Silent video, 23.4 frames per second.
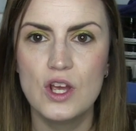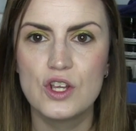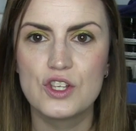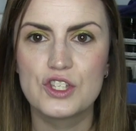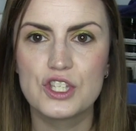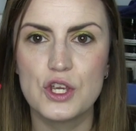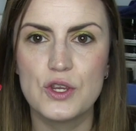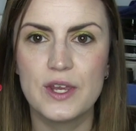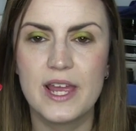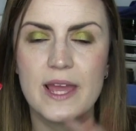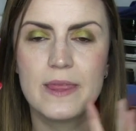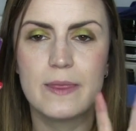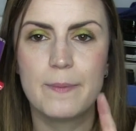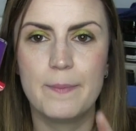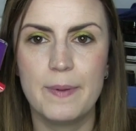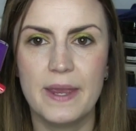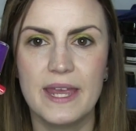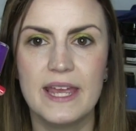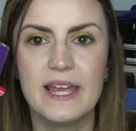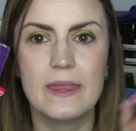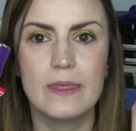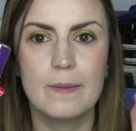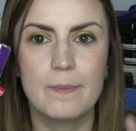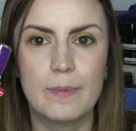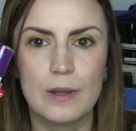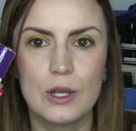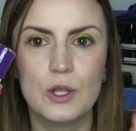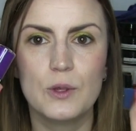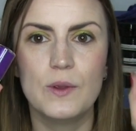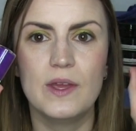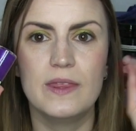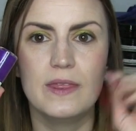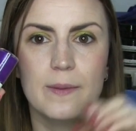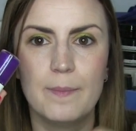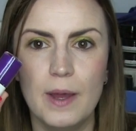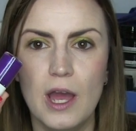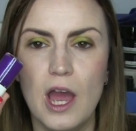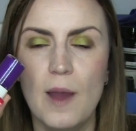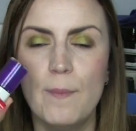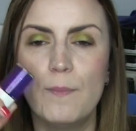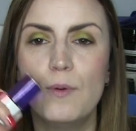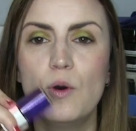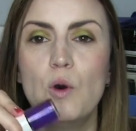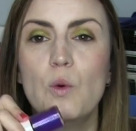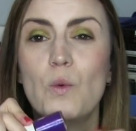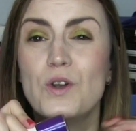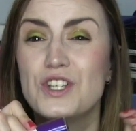So you get the pink and the blue in the
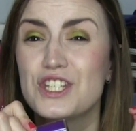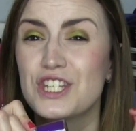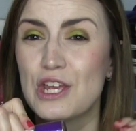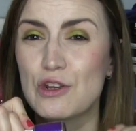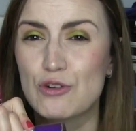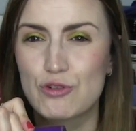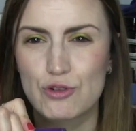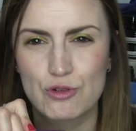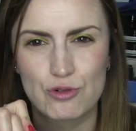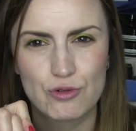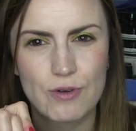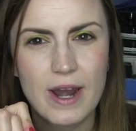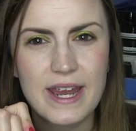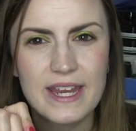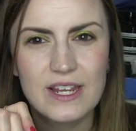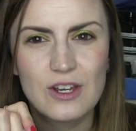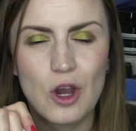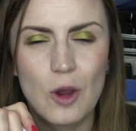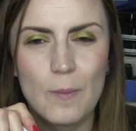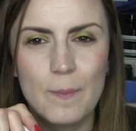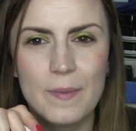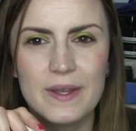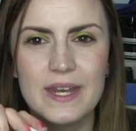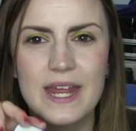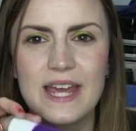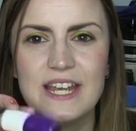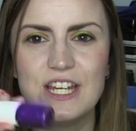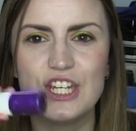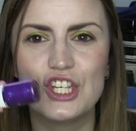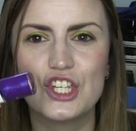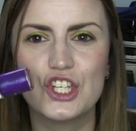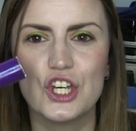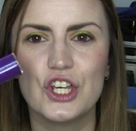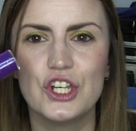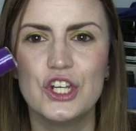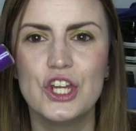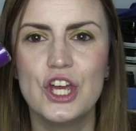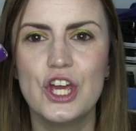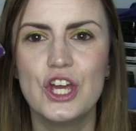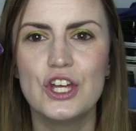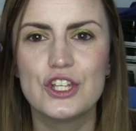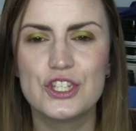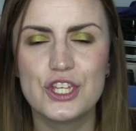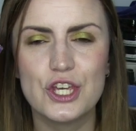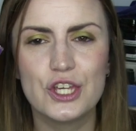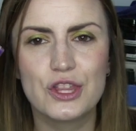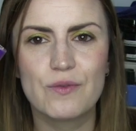purple, which is a great combination.
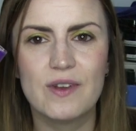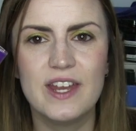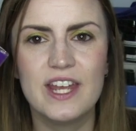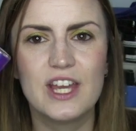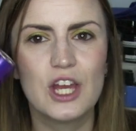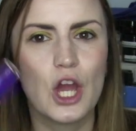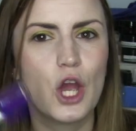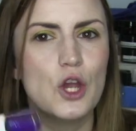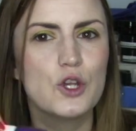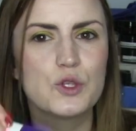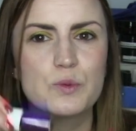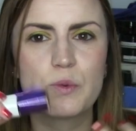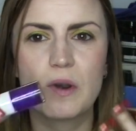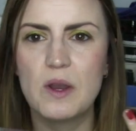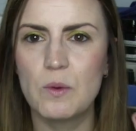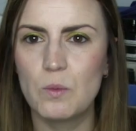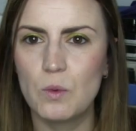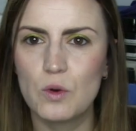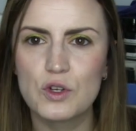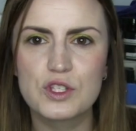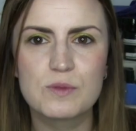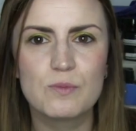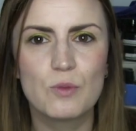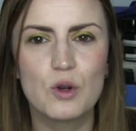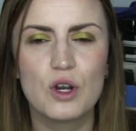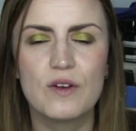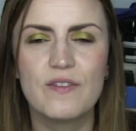Took three coats where it was more